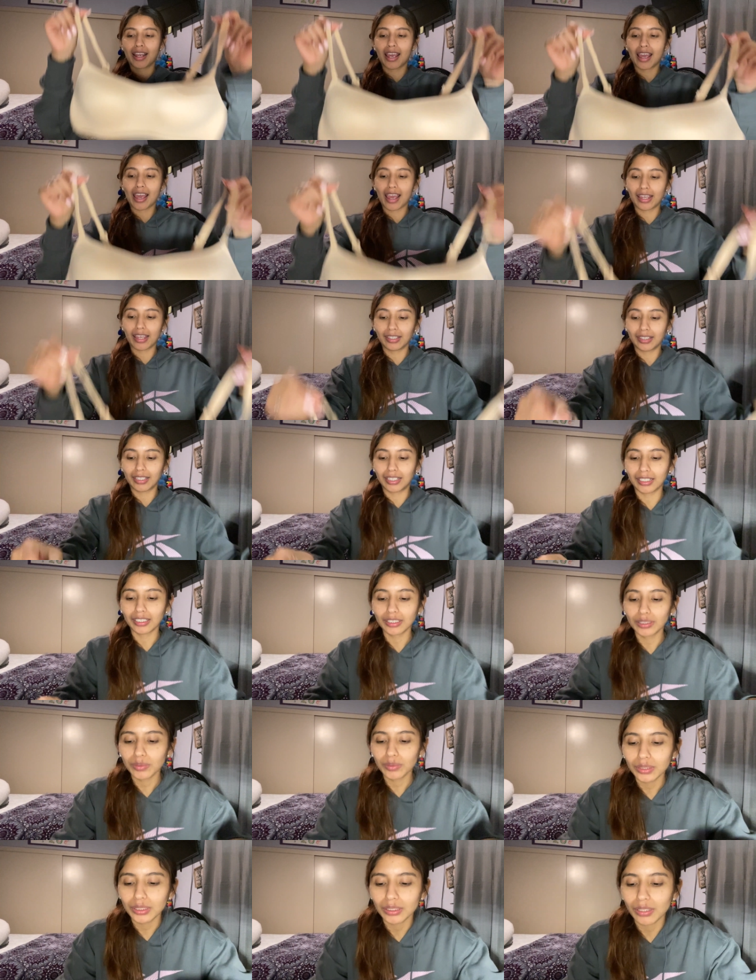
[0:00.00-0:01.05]
And this
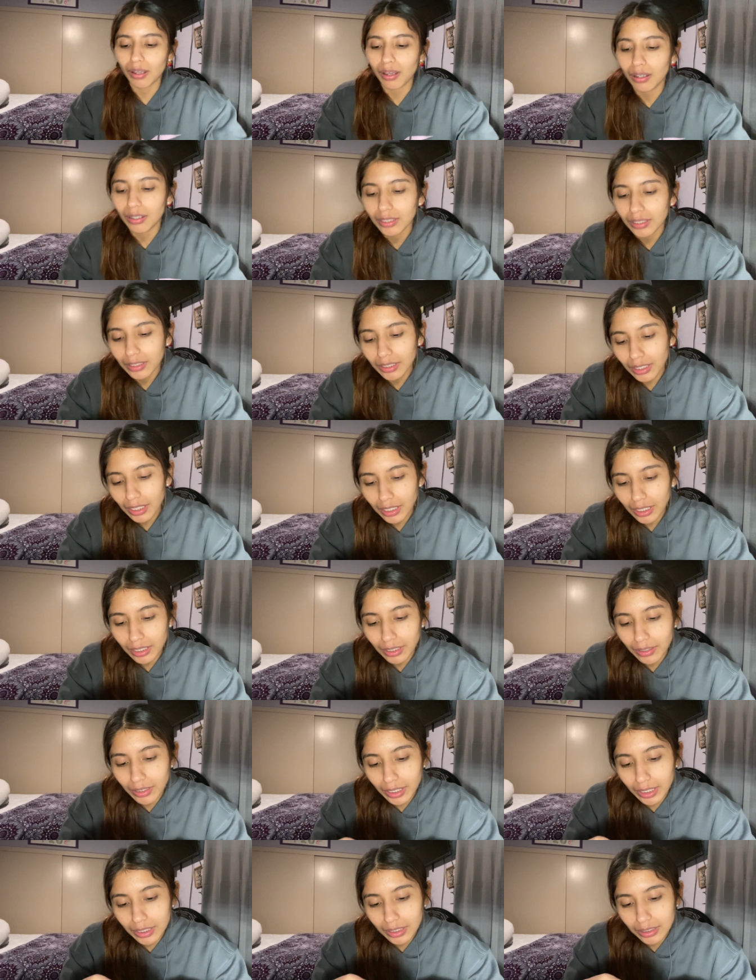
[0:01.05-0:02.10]
was on
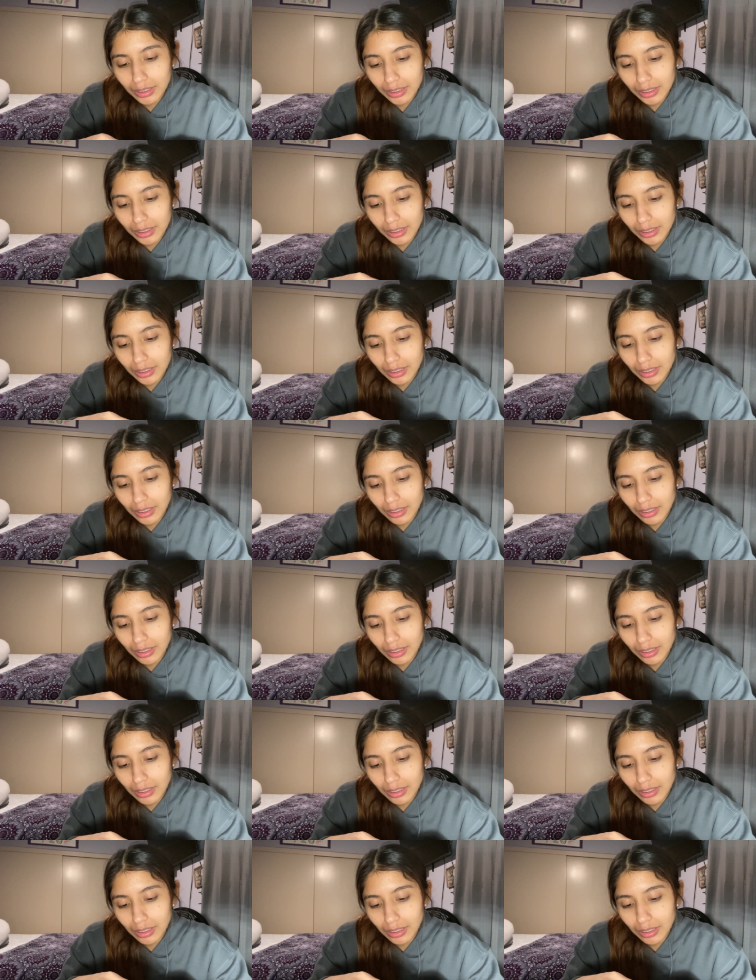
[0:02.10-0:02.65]
clearance.